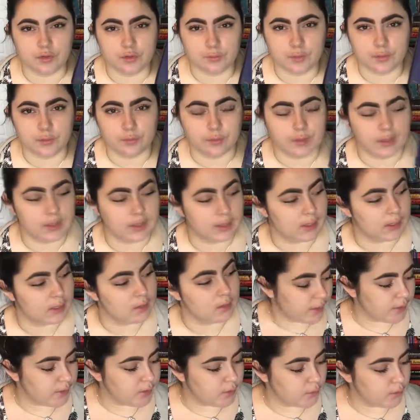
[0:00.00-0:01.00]
who have been reading it.
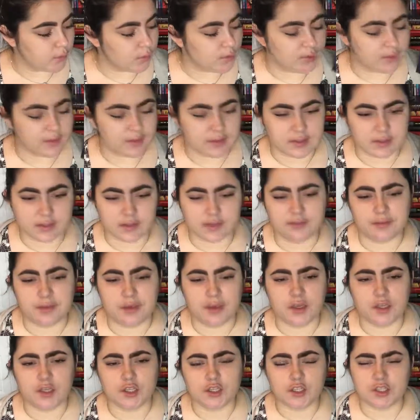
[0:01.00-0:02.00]
I know that this is a
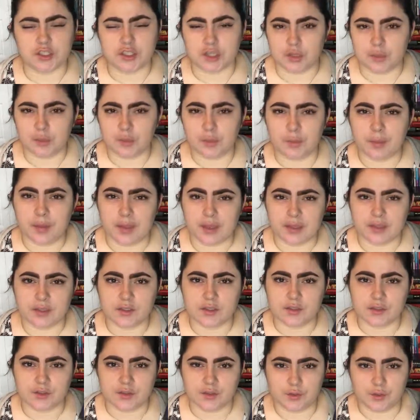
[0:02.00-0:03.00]
very slower
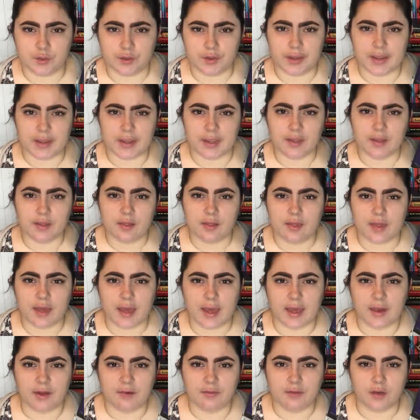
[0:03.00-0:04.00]
paced story
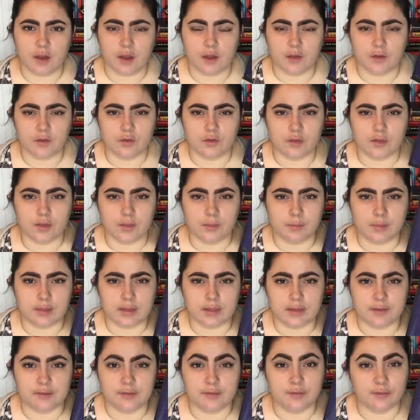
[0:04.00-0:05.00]
that follows, I
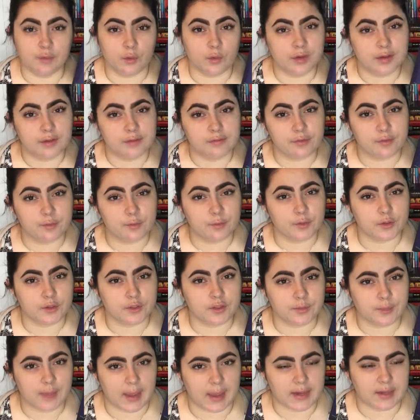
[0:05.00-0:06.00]
believe, four different
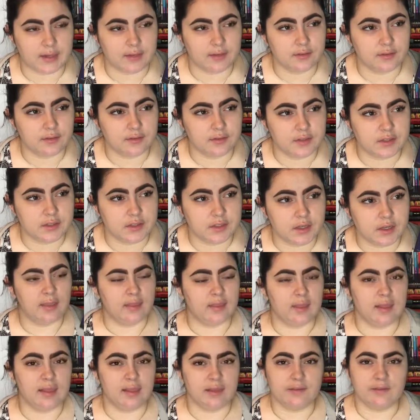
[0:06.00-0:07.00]
perspectives
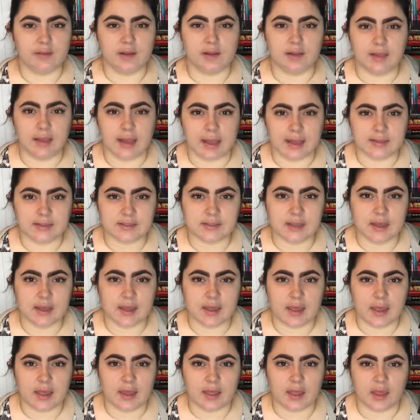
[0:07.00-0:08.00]
and they live in
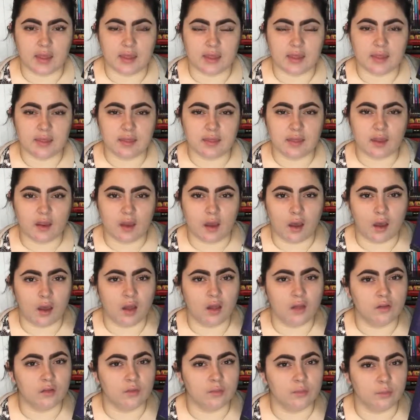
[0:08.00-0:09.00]
Alaska and I think they
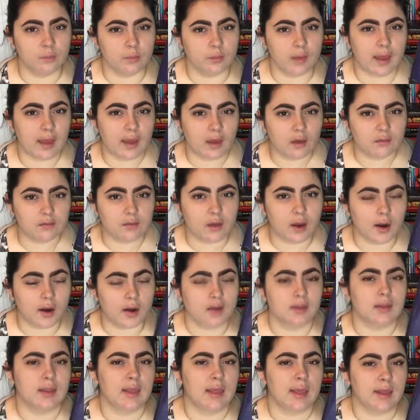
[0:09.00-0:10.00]
all have
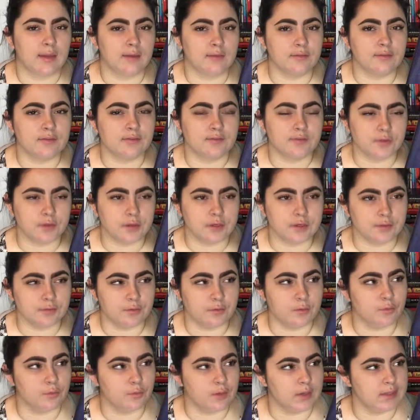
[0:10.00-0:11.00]
hard lives for
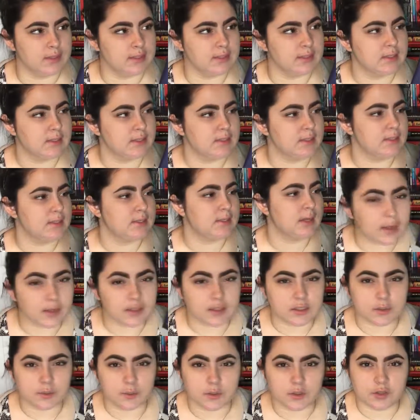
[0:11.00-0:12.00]
different reasons. I think
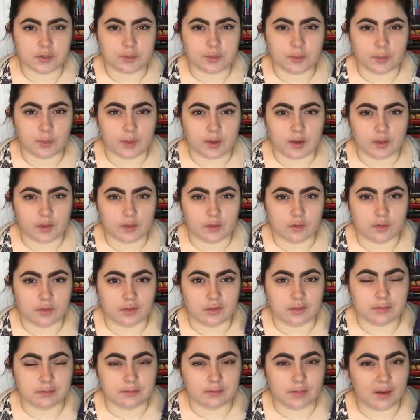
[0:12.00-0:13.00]
it's supposed to be one of
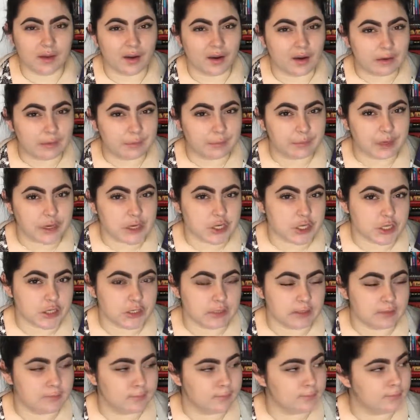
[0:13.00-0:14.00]
those
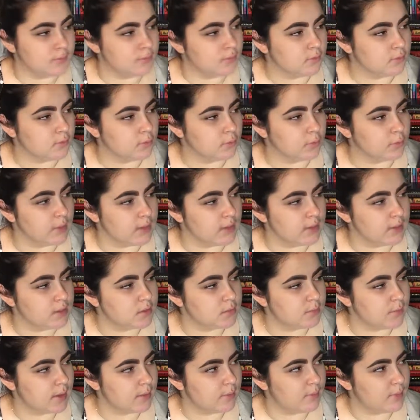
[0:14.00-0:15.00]
heart-wrenching
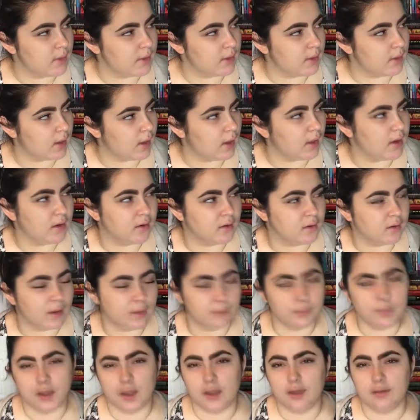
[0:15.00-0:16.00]
reads maybe I,
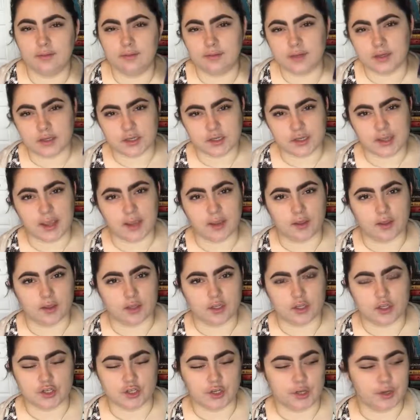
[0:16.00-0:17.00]
i'm not
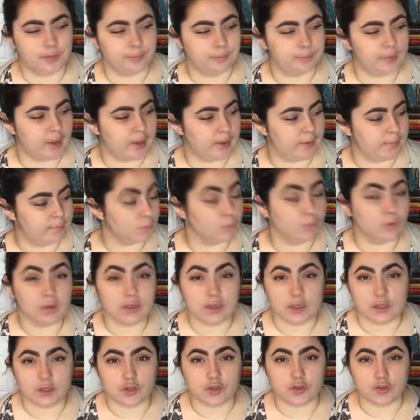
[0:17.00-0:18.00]
entirely sure but i'm
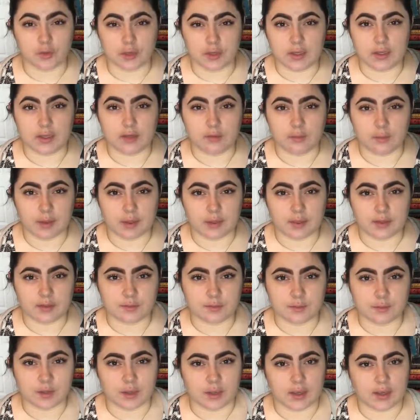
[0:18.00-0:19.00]
really intrigued by
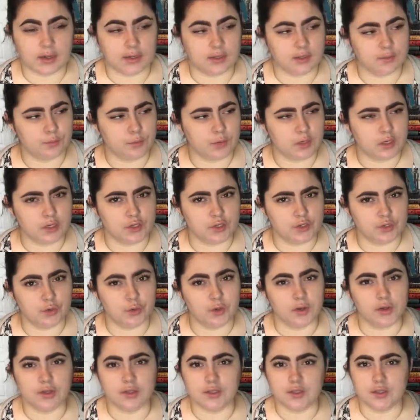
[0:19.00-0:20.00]
this book and it's pretty
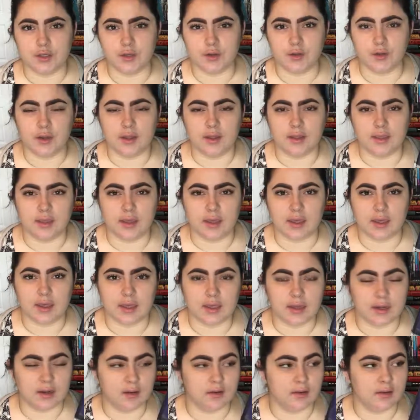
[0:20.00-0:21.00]
short so i think i
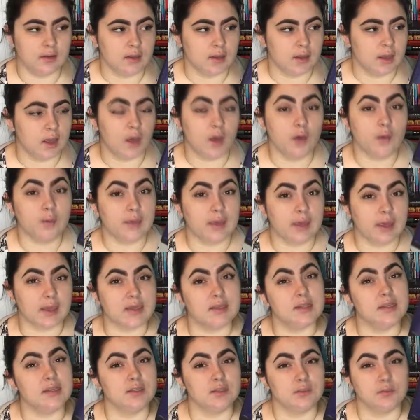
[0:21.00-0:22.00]
can i hope i get
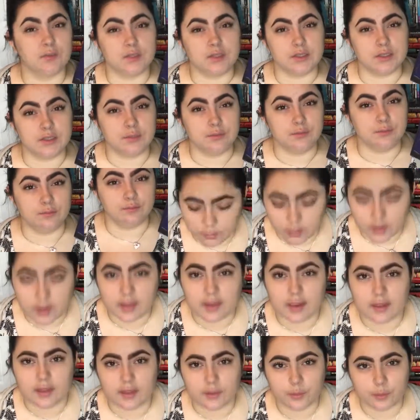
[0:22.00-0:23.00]
to this one soon one of
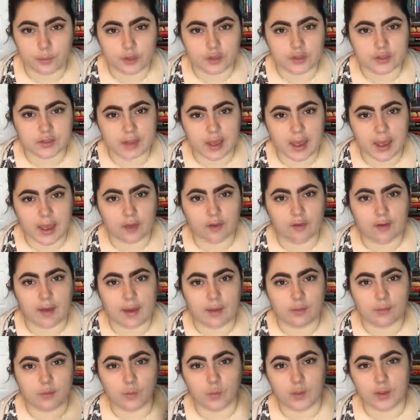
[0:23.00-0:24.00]
the other books i
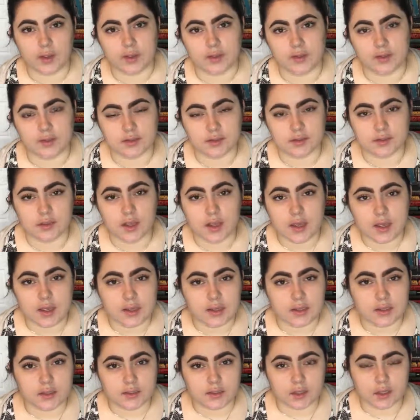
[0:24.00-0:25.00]
grabbed was
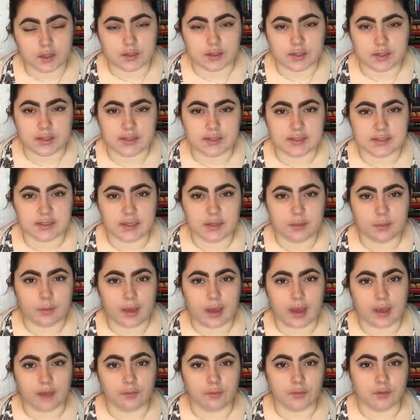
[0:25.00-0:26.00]
Salt of the Sea
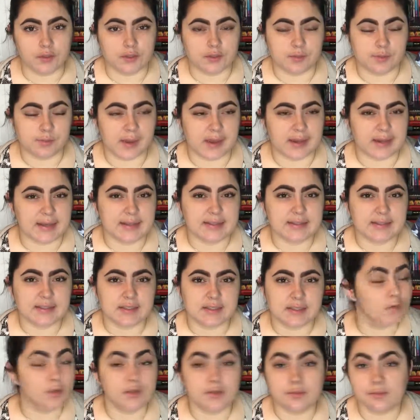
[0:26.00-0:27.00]
by Ruta Sepetys.
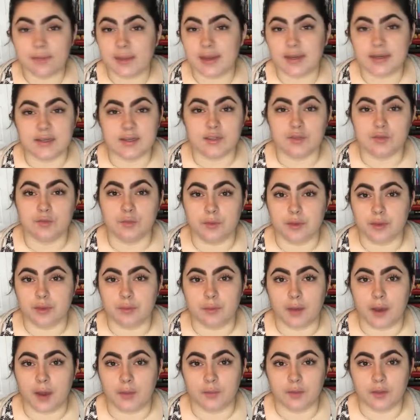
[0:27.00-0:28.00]
Ruta Sepetys is really
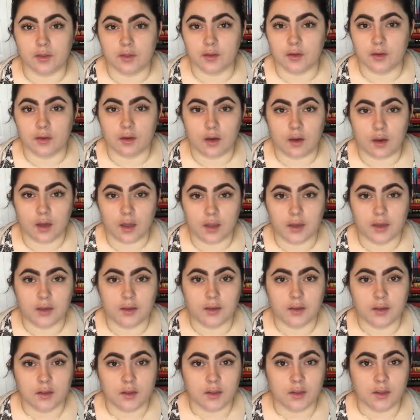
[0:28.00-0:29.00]
popular on
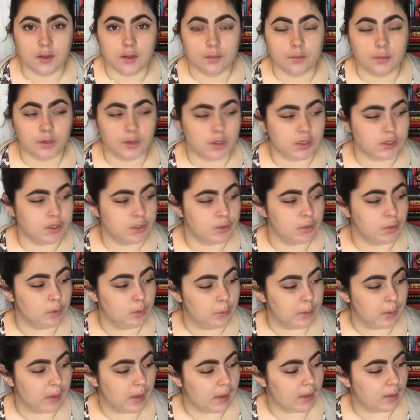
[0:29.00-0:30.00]

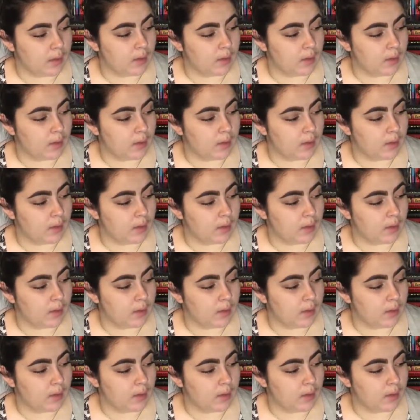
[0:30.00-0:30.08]
booktube